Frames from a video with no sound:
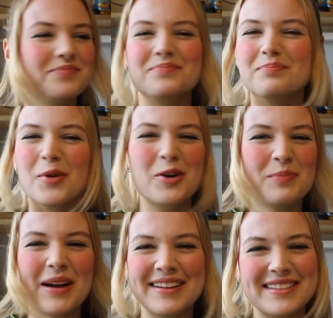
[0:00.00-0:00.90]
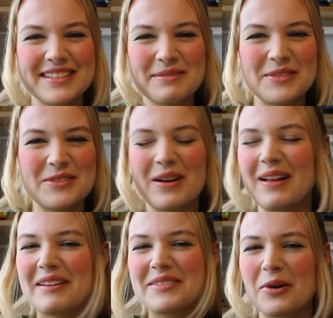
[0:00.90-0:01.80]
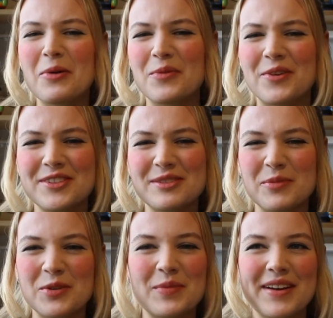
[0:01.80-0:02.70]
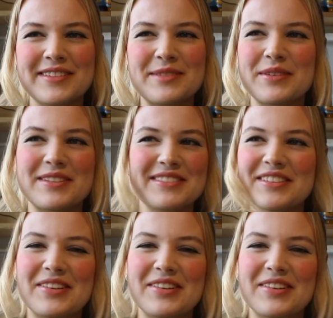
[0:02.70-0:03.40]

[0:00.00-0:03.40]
mukbangs seem to do well. I don't watch mukbangs, but